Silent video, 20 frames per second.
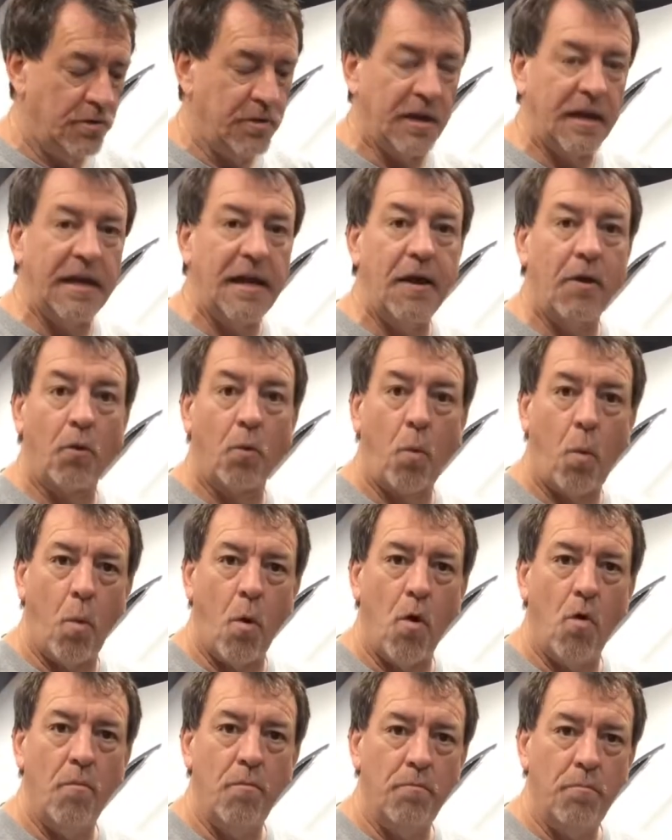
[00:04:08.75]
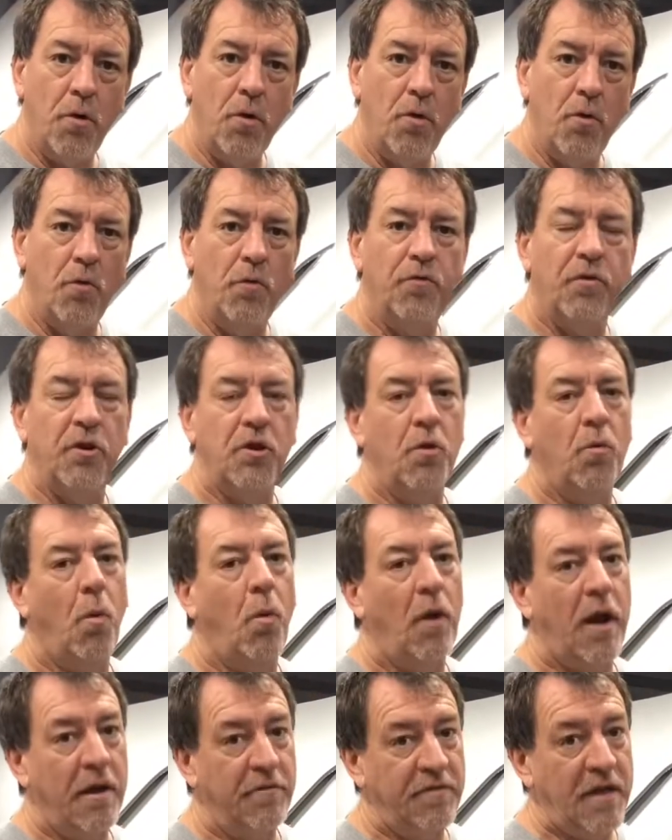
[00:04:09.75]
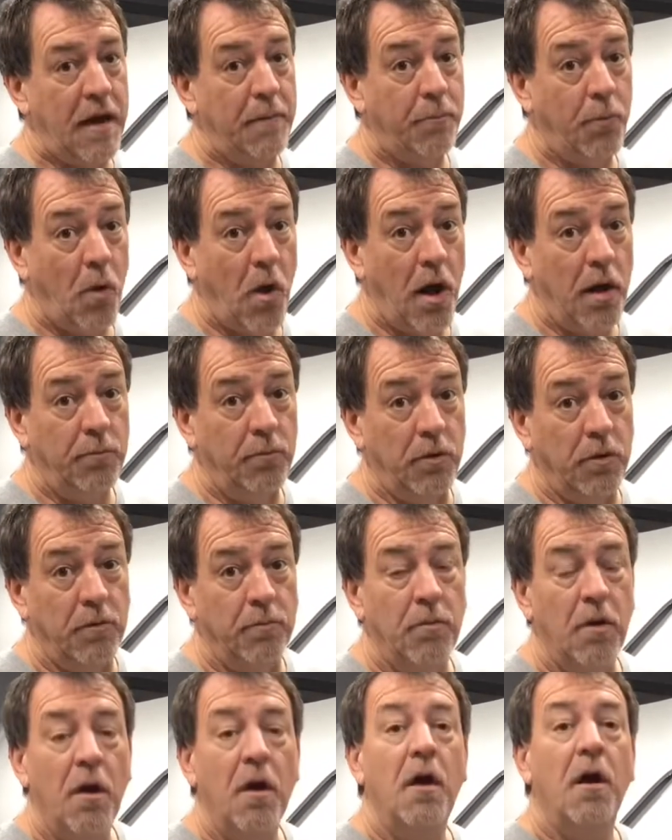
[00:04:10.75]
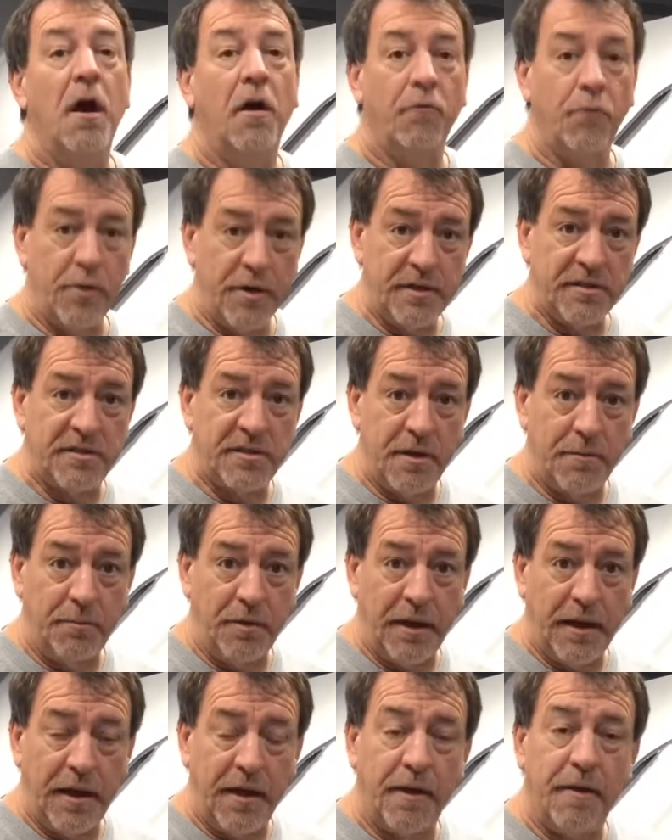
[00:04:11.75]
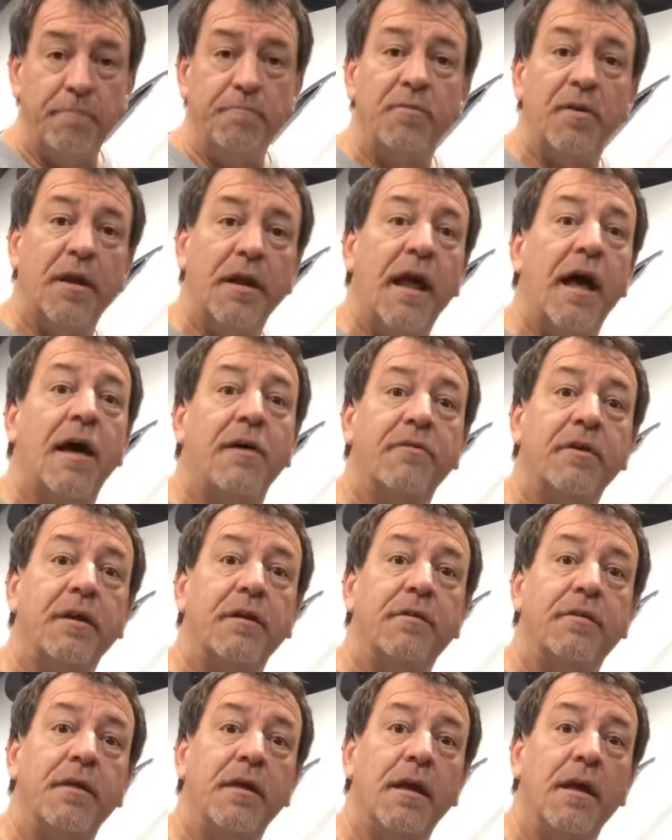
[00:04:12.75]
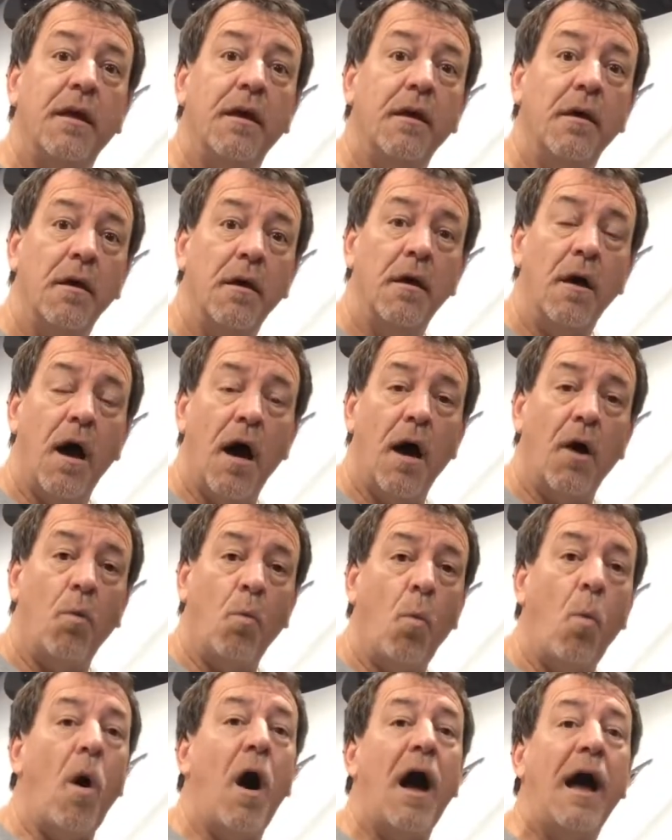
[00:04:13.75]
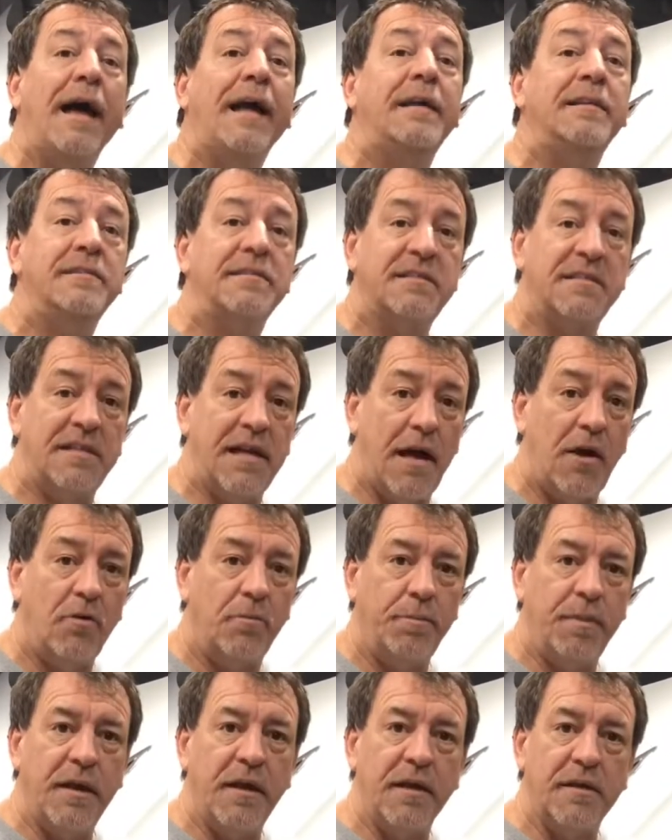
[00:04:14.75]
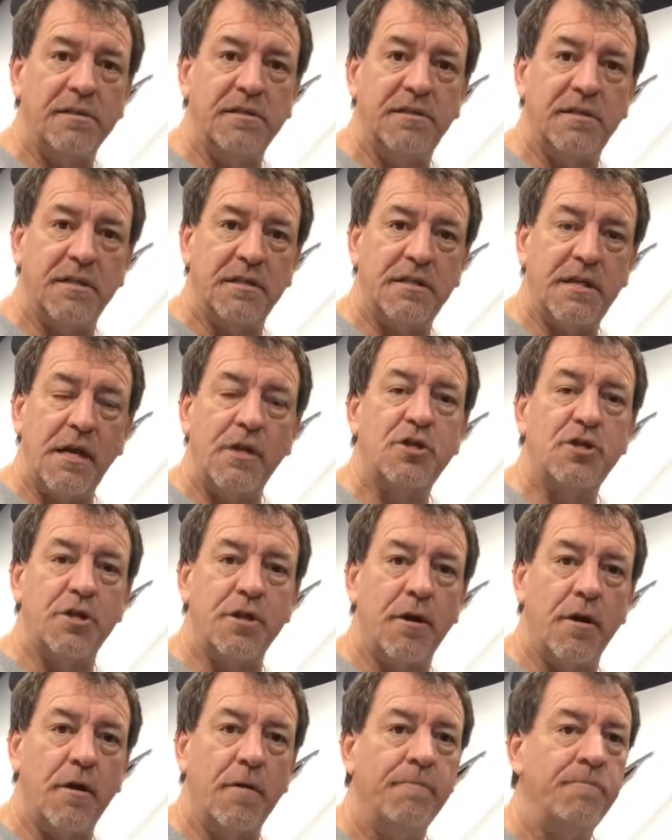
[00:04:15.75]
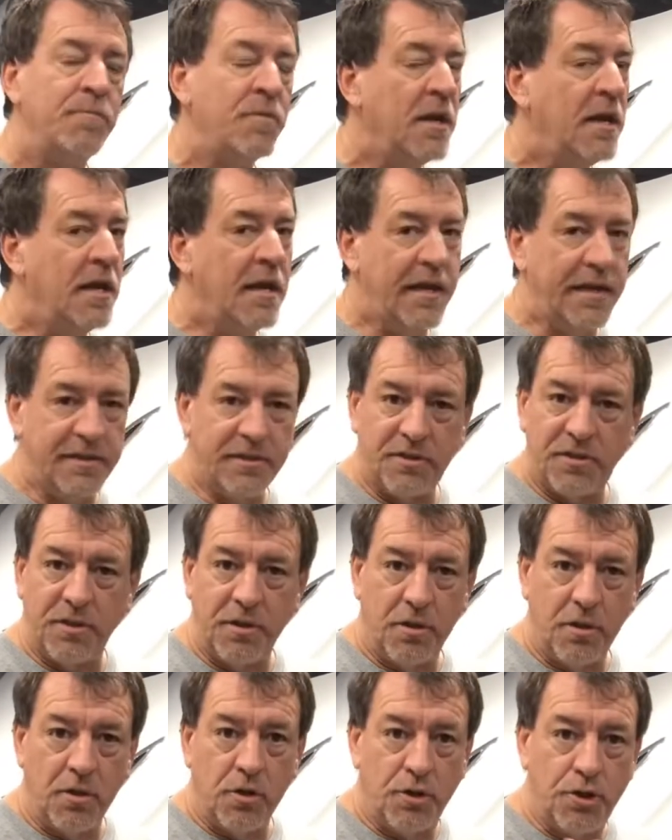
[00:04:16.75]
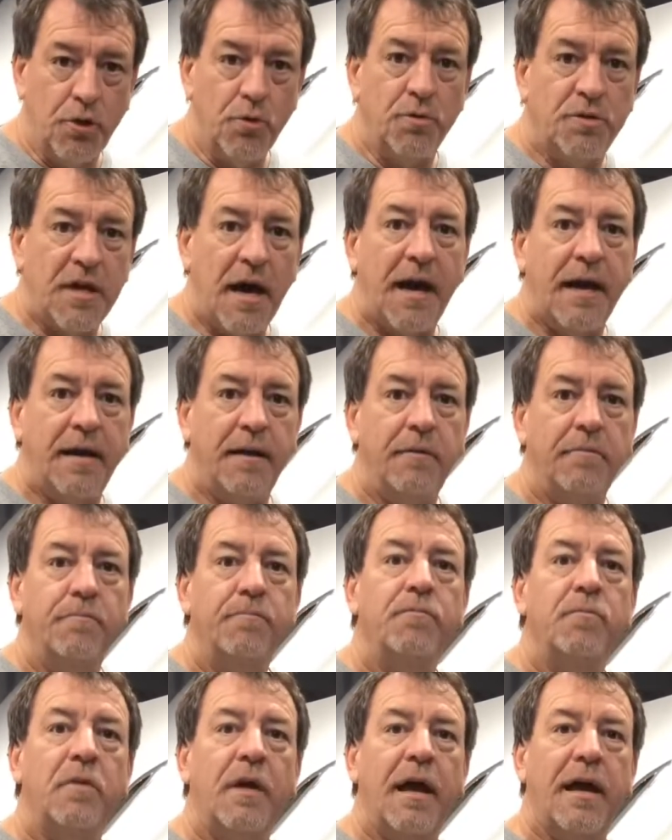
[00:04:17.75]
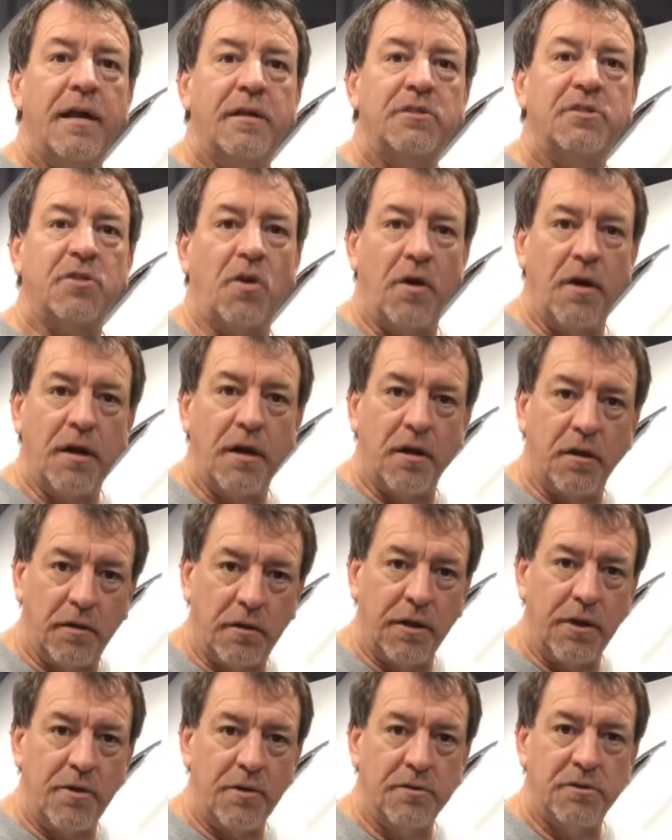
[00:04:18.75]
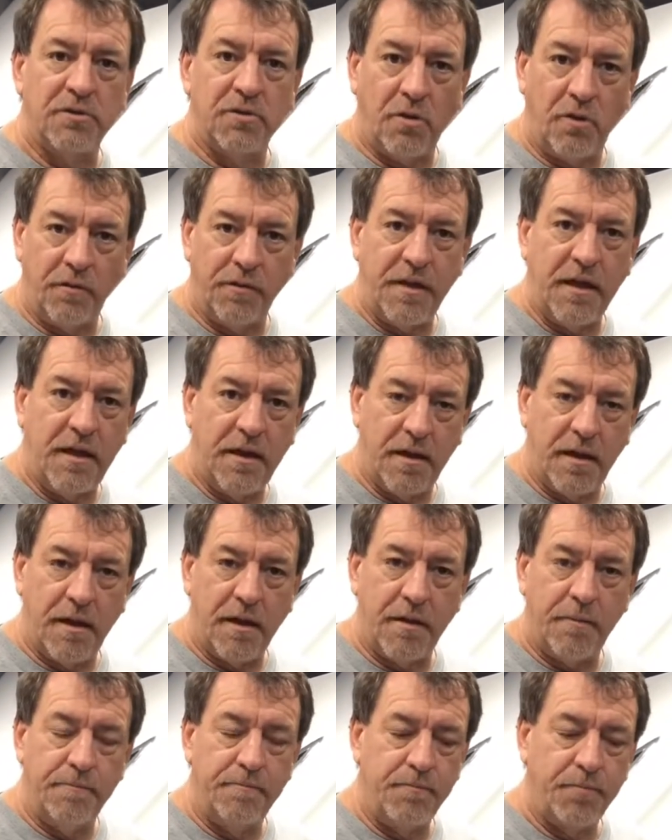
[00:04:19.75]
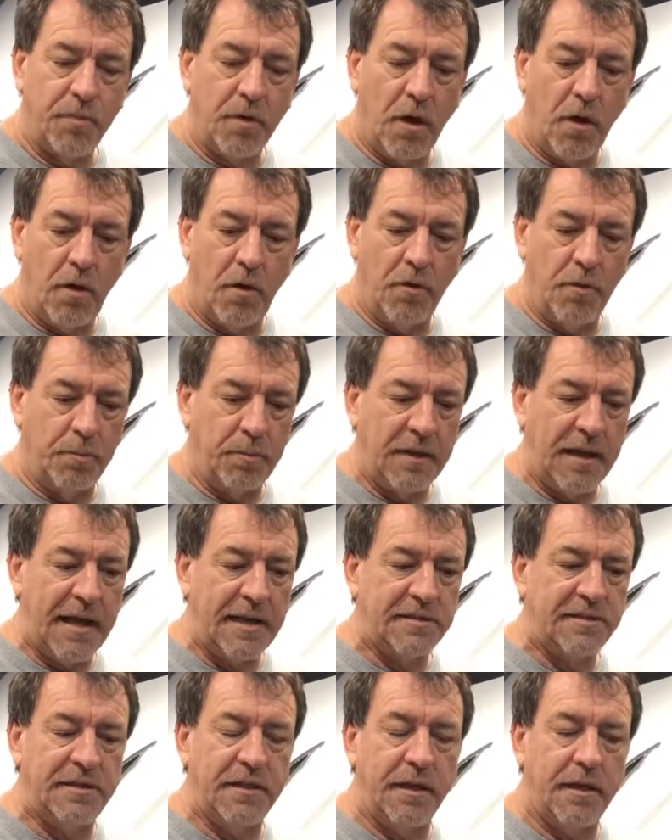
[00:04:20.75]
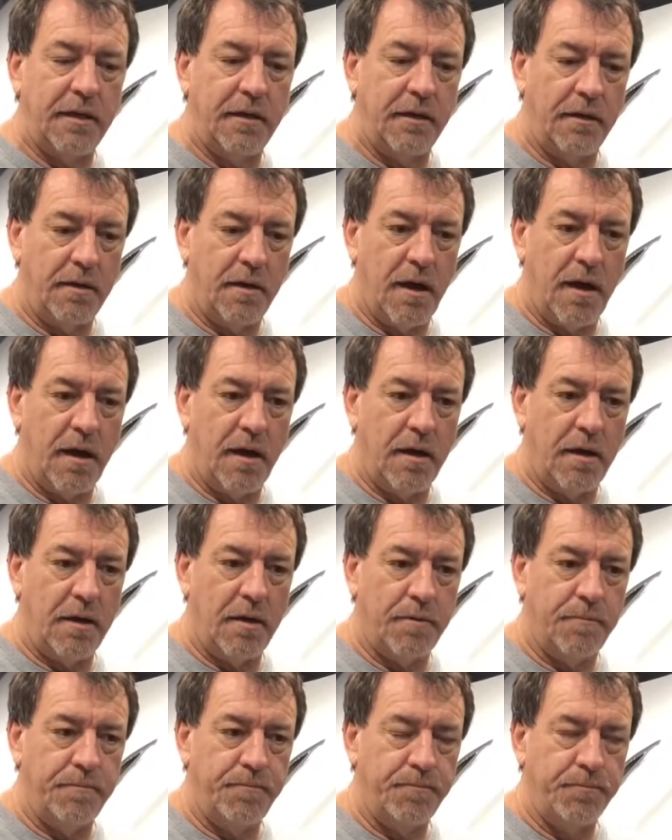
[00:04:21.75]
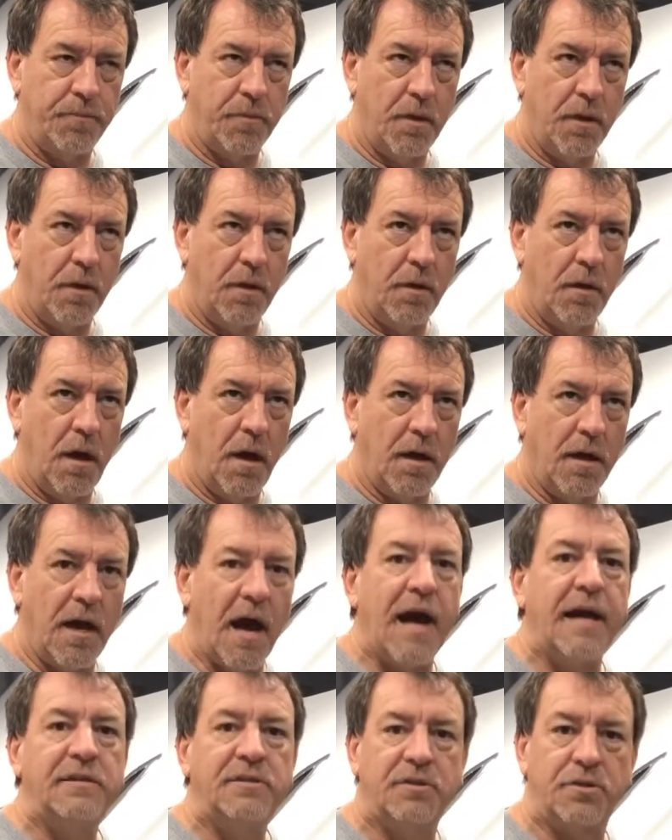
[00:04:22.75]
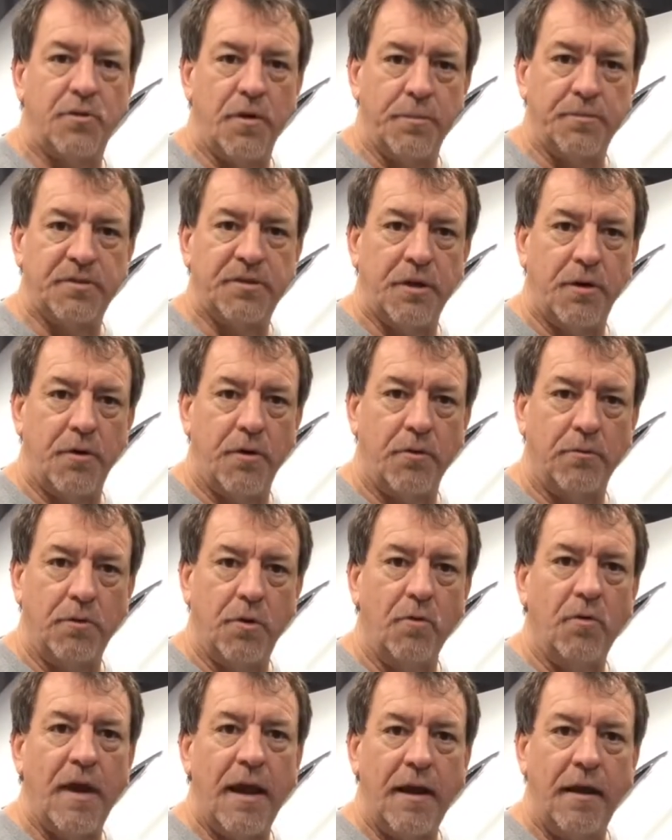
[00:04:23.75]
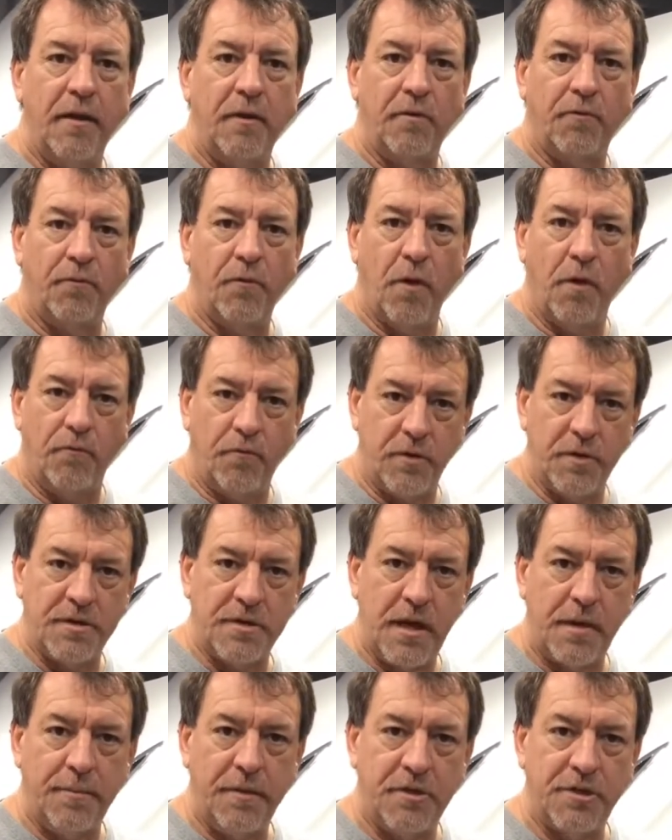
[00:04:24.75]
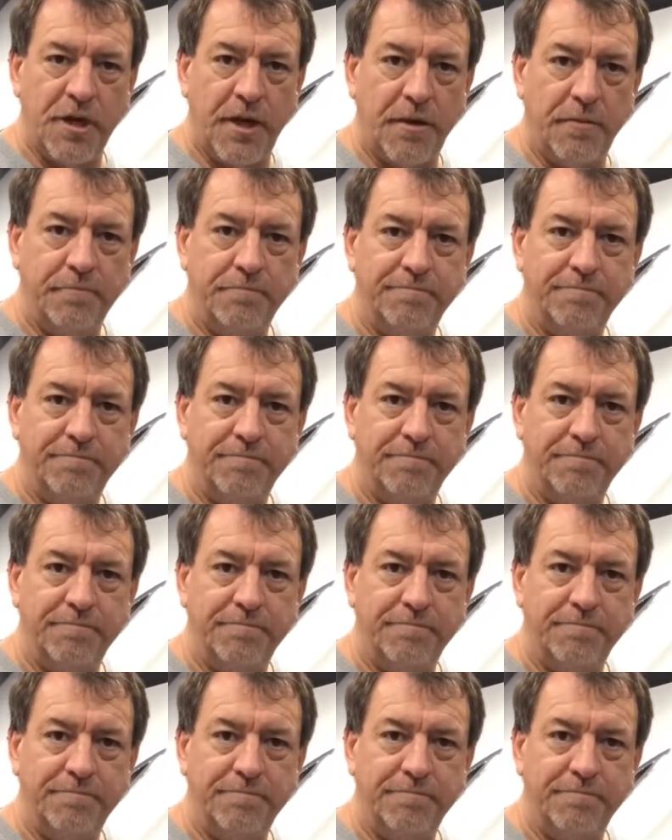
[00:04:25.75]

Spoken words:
The gear won't move, and you won't have that problem of reassembling it and having the whine sound because the tensioner is too tight and it's starting to clearance all the plastic guide strips that are located in the front for the timing chain.